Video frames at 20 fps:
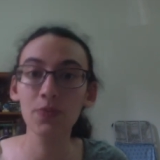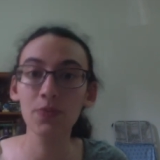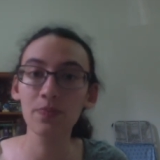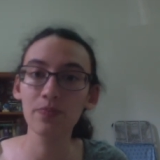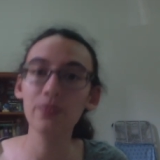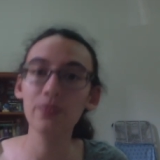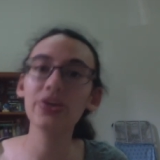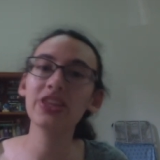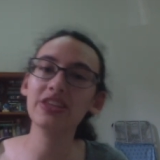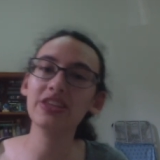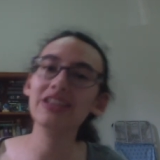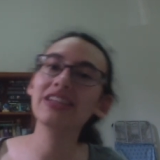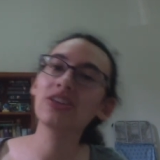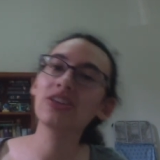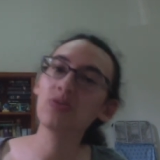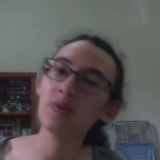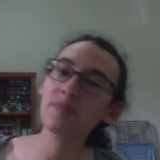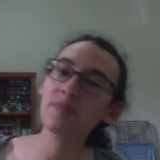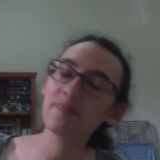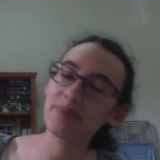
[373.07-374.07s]
with a
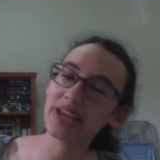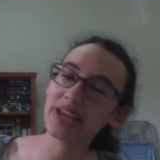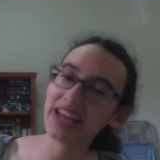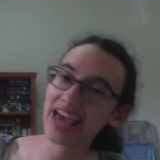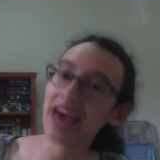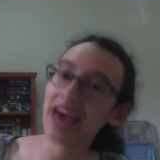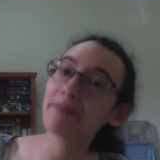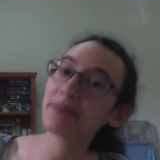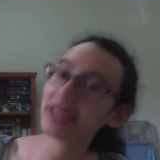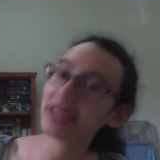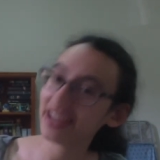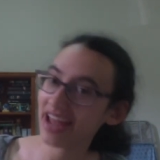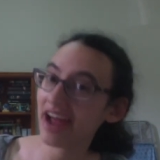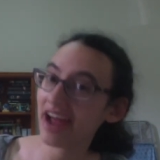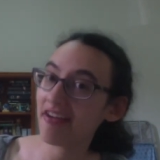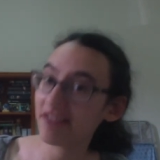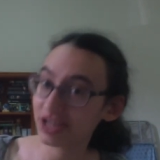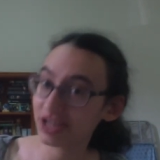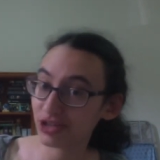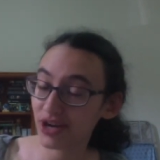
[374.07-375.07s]
little bit better
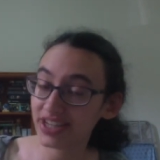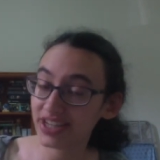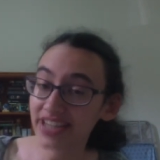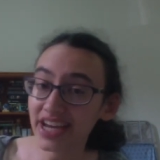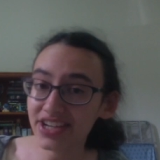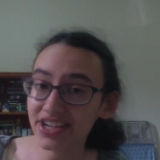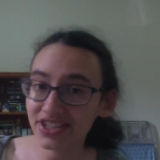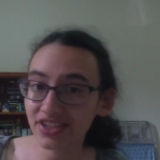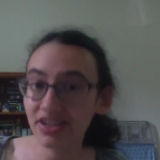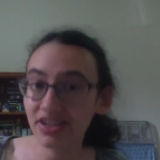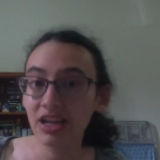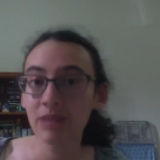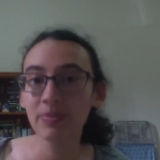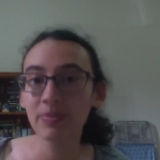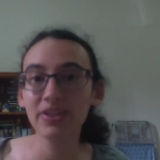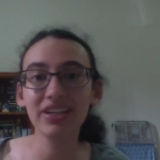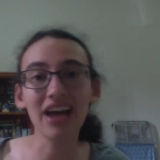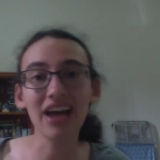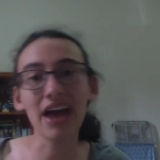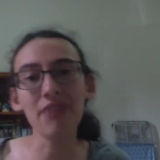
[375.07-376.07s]
characterization,
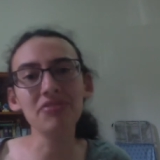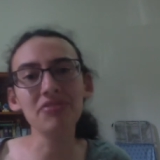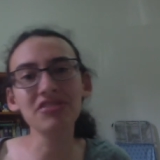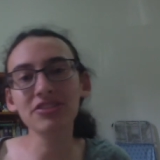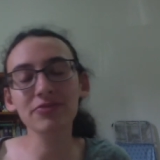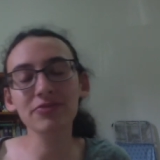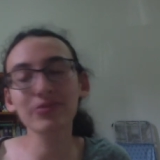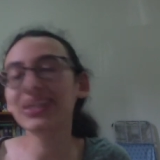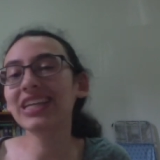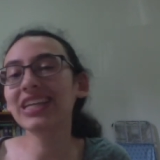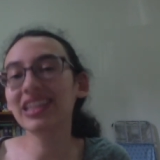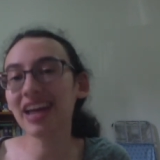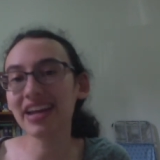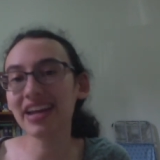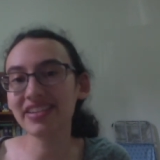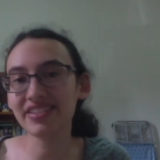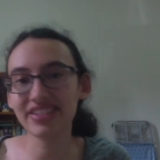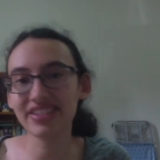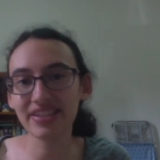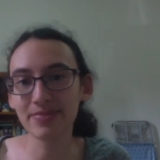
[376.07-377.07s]
but I would just really
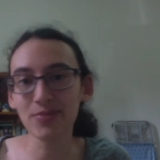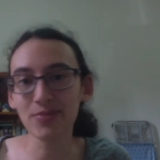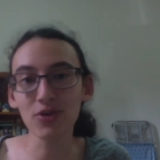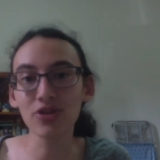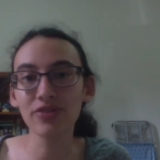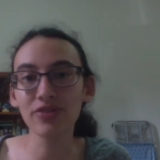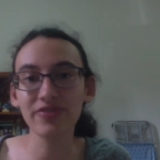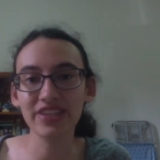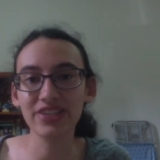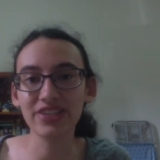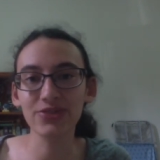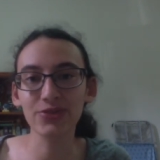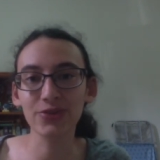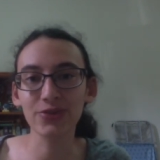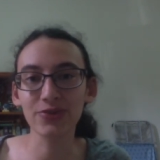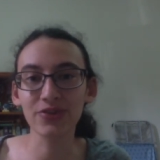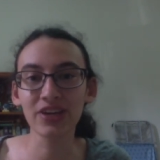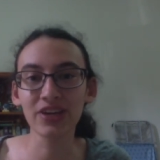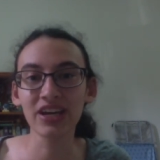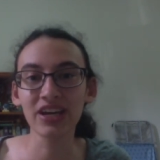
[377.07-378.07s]
like to see more of these sort
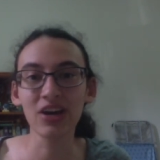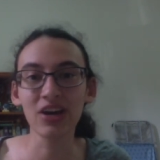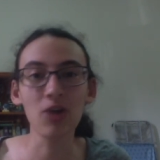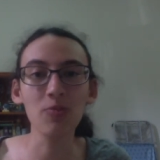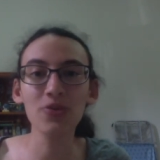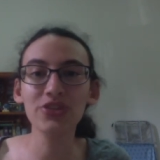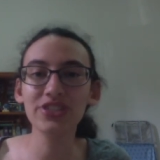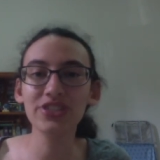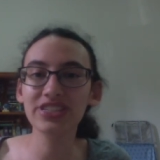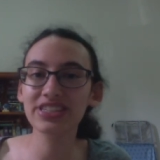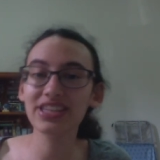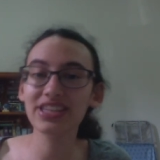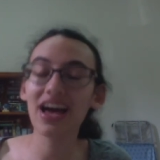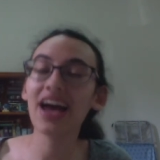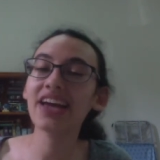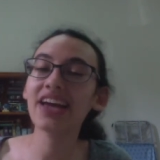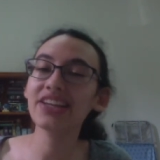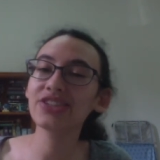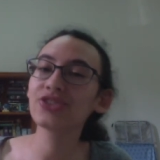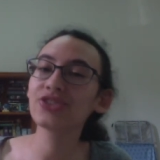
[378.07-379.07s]
of almost
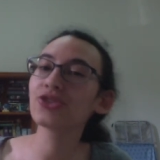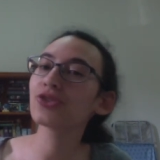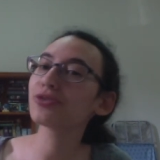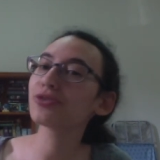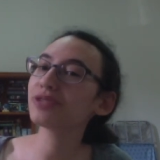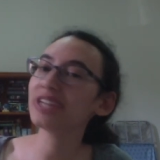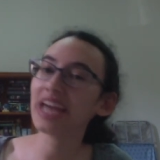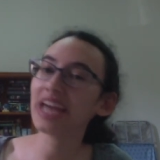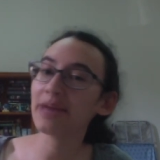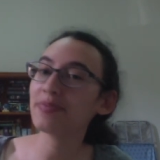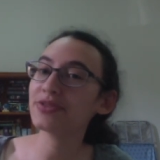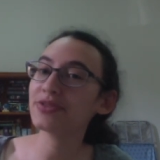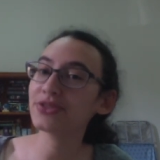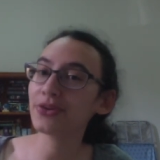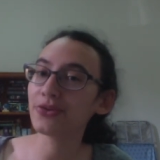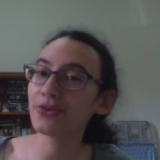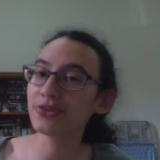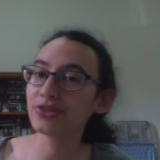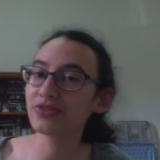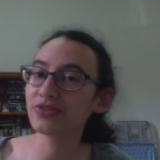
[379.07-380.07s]
side story
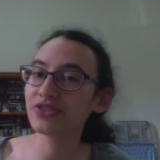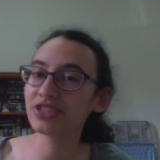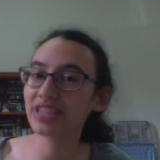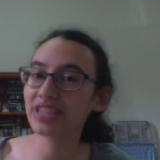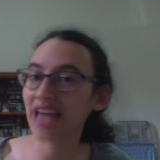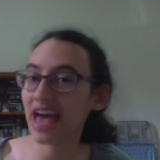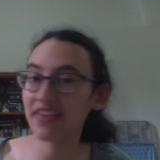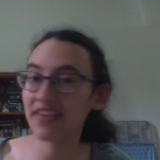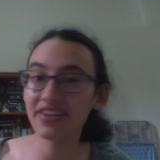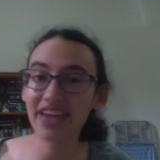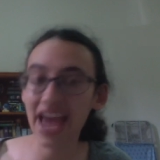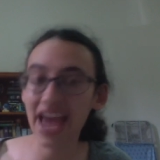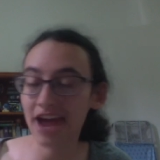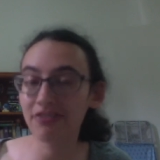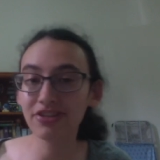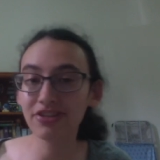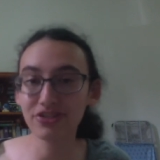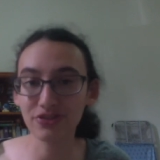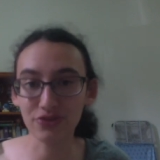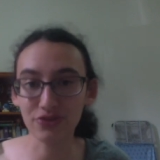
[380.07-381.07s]
episodes of just other
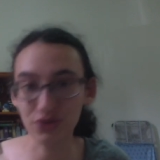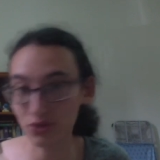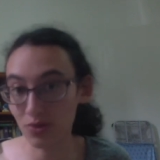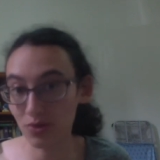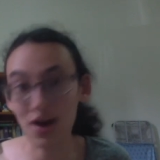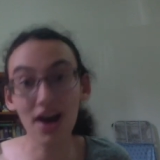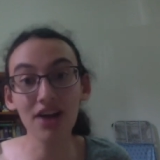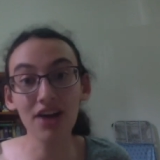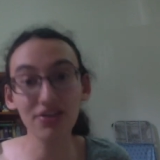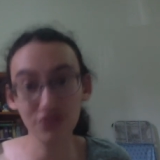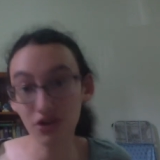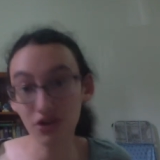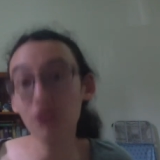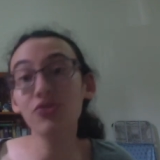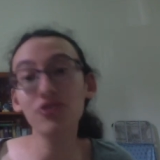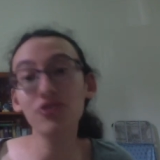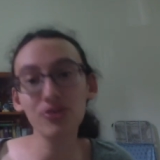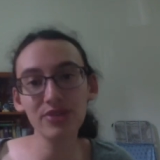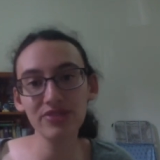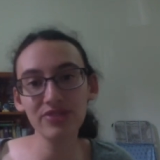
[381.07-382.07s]
characters who aren't
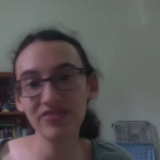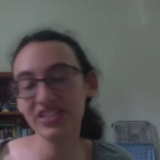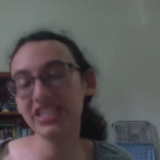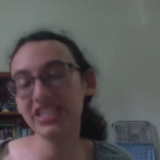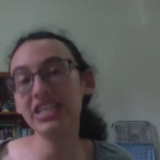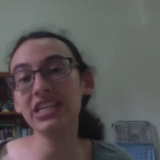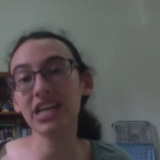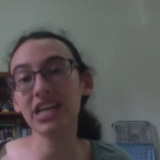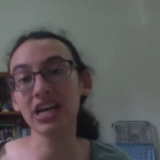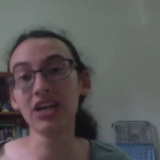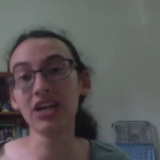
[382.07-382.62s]
Goku and Vegeta